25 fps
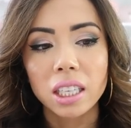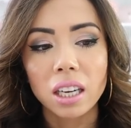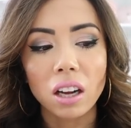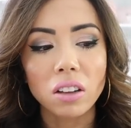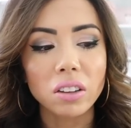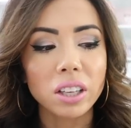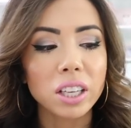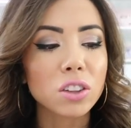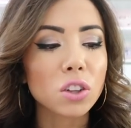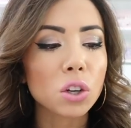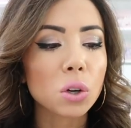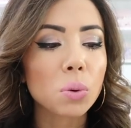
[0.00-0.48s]

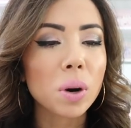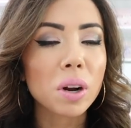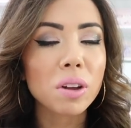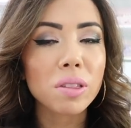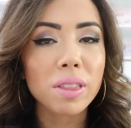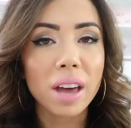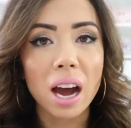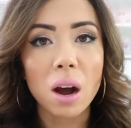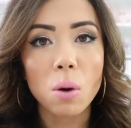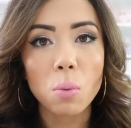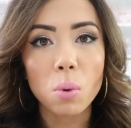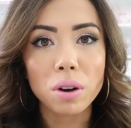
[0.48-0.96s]
I'll either wear
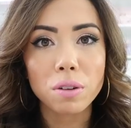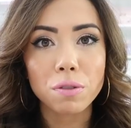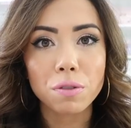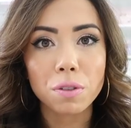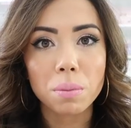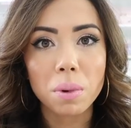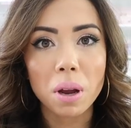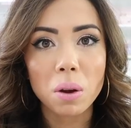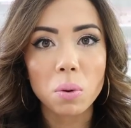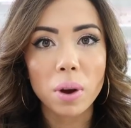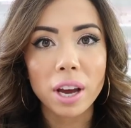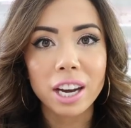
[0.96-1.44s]
that one
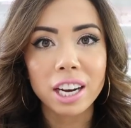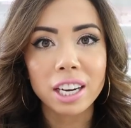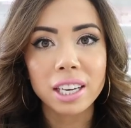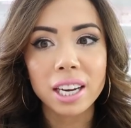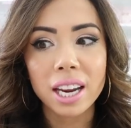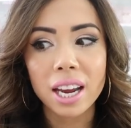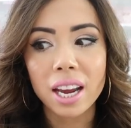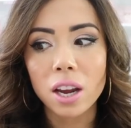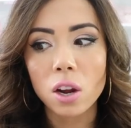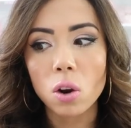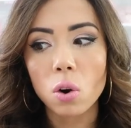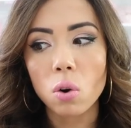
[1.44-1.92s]
for my wedding
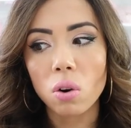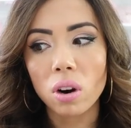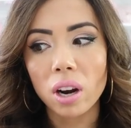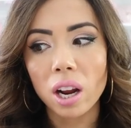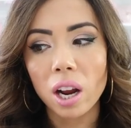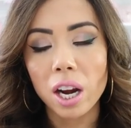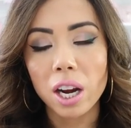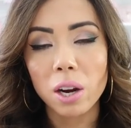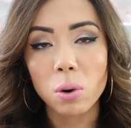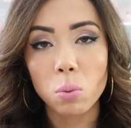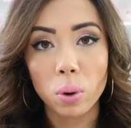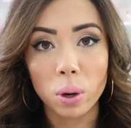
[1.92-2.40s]
day, or
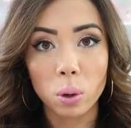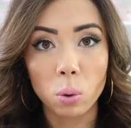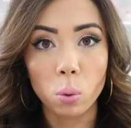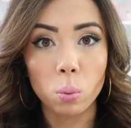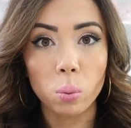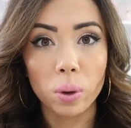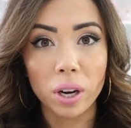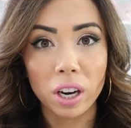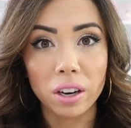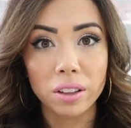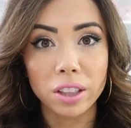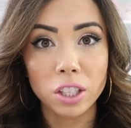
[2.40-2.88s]
I will
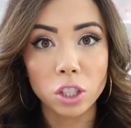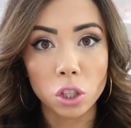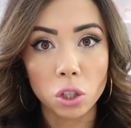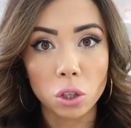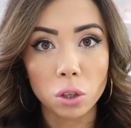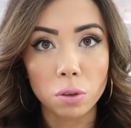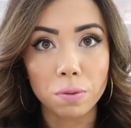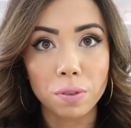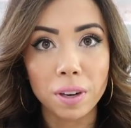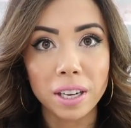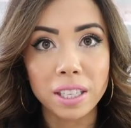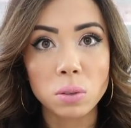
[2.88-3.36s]
wear the
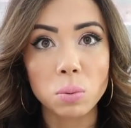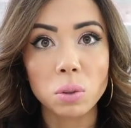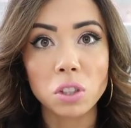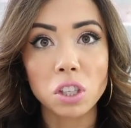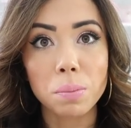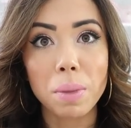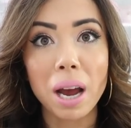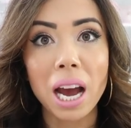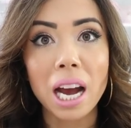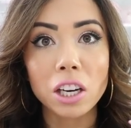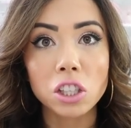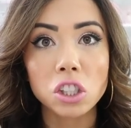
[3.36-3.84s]
Too Faced, which
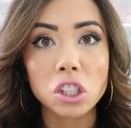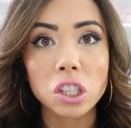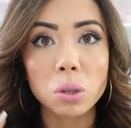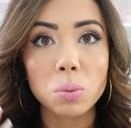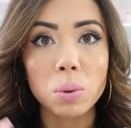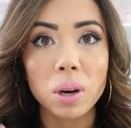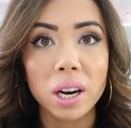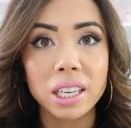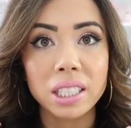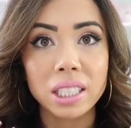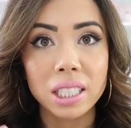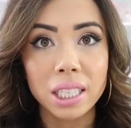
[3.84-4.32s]
I'm
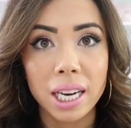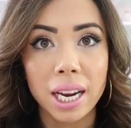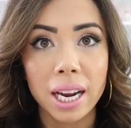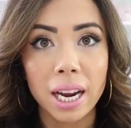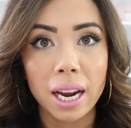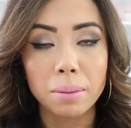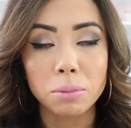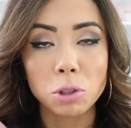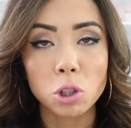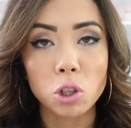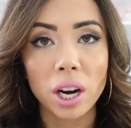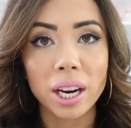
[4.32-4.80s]
actually wearing
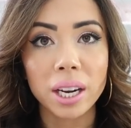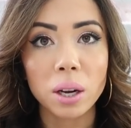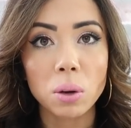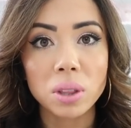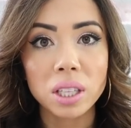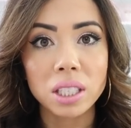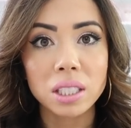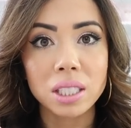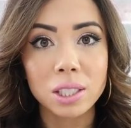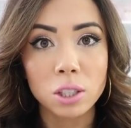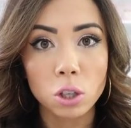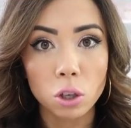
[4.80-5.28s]
today. I'm trying
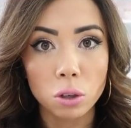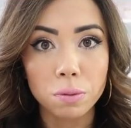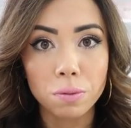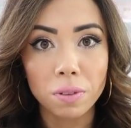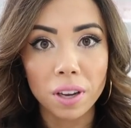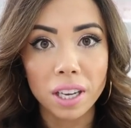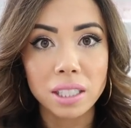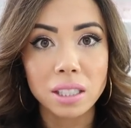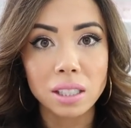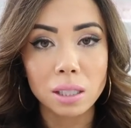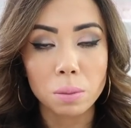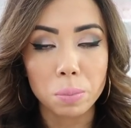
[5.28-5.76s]
out the Too
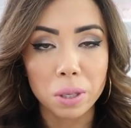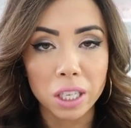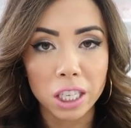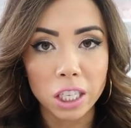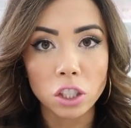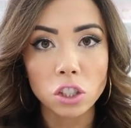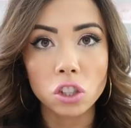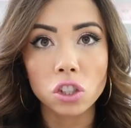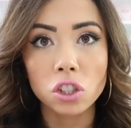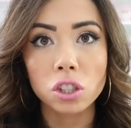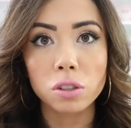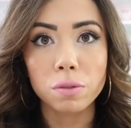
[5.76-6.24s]
Faced
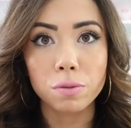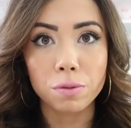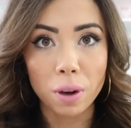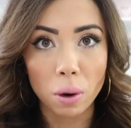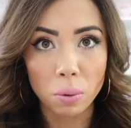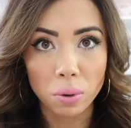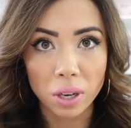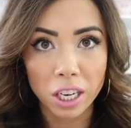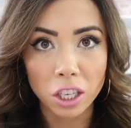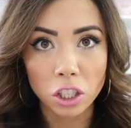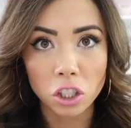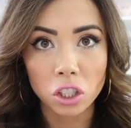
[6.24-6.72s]
Peach
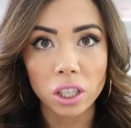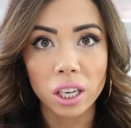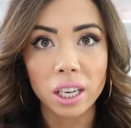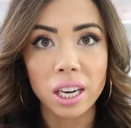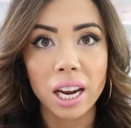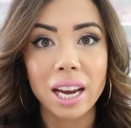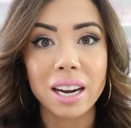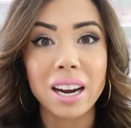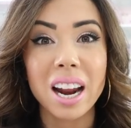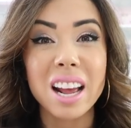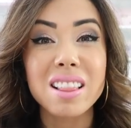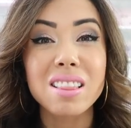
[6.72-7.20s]

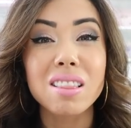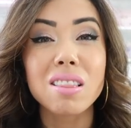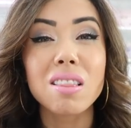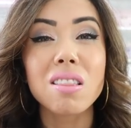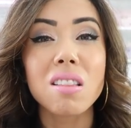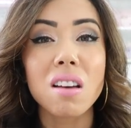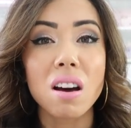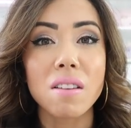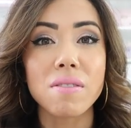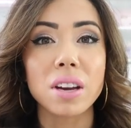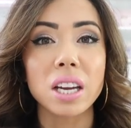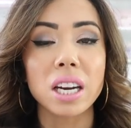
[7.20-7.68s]
Foundation, and I
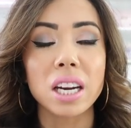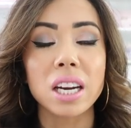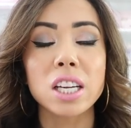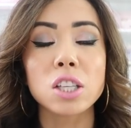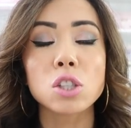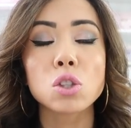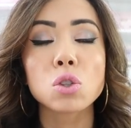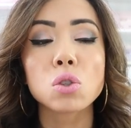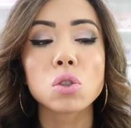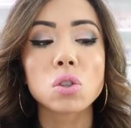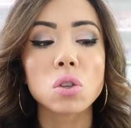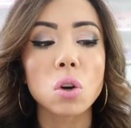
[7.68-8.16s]
love it. It
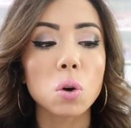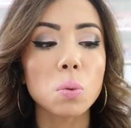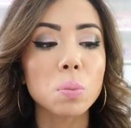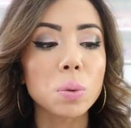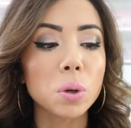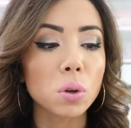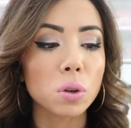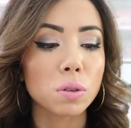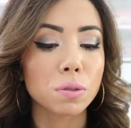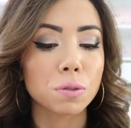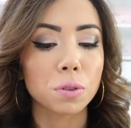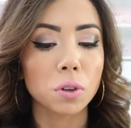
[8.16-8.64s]
is so
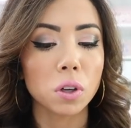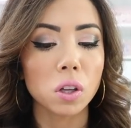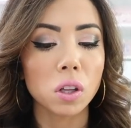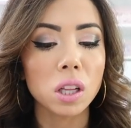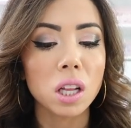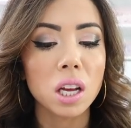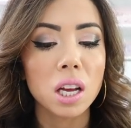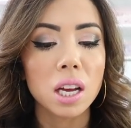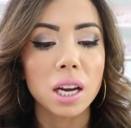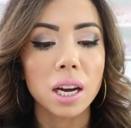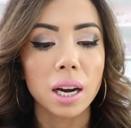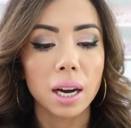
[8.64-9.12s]

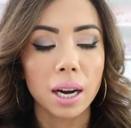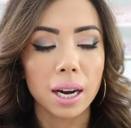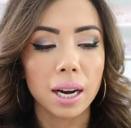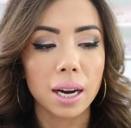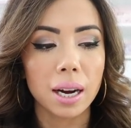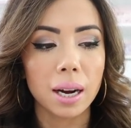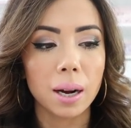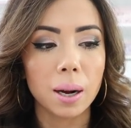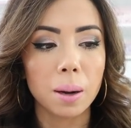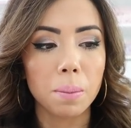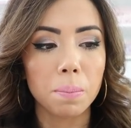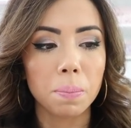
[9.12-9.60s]
beautiful.
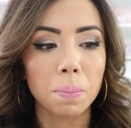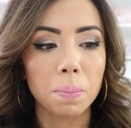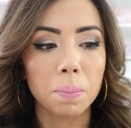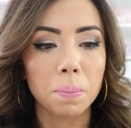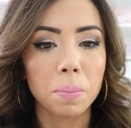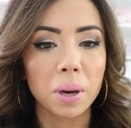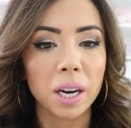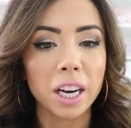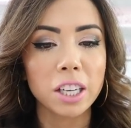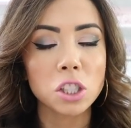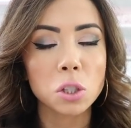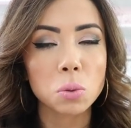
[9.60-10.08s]

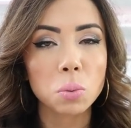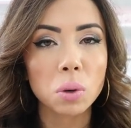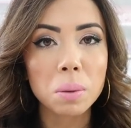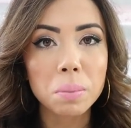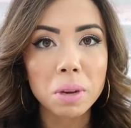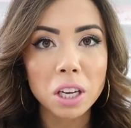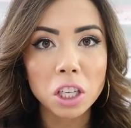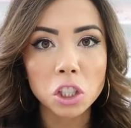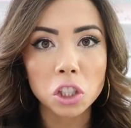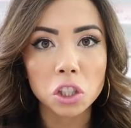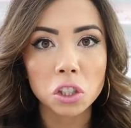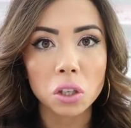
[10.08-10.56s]
But I just want
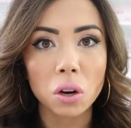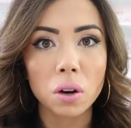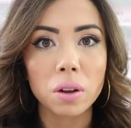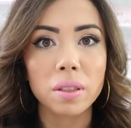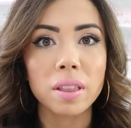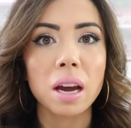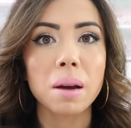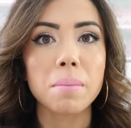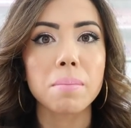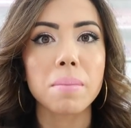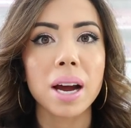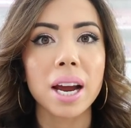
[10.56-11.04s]
to make sure
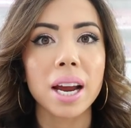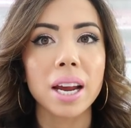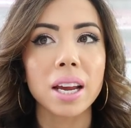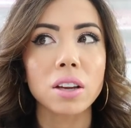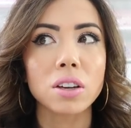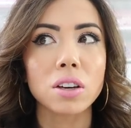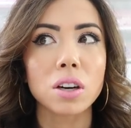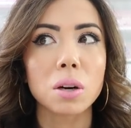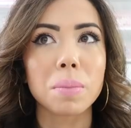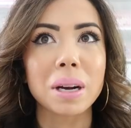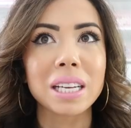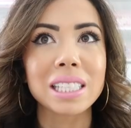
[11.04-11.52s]
that my,
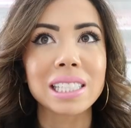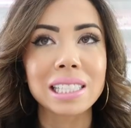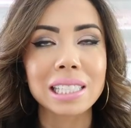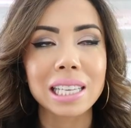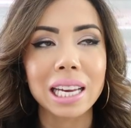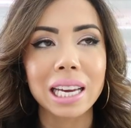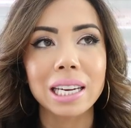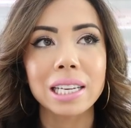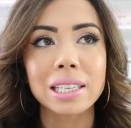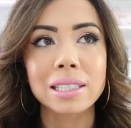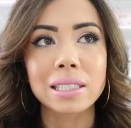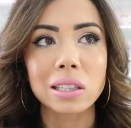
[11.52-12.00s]
you know, my
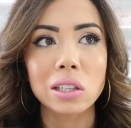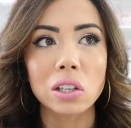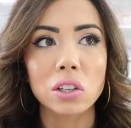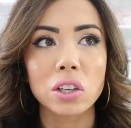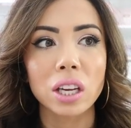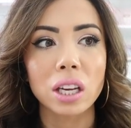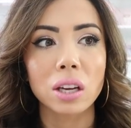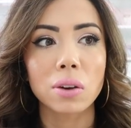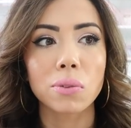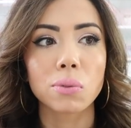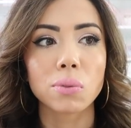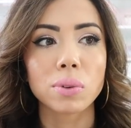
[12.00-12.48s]
skin is
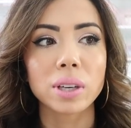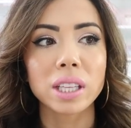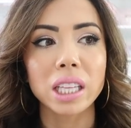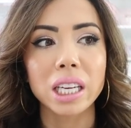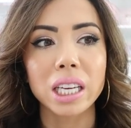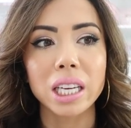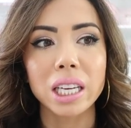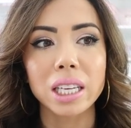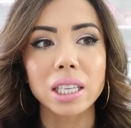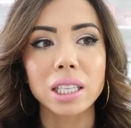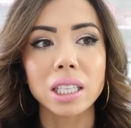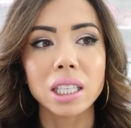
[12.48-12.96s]
looking
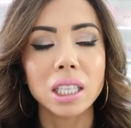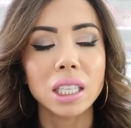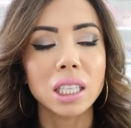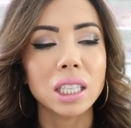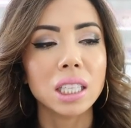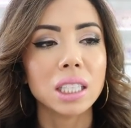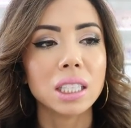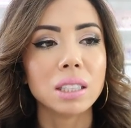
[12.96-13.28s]
really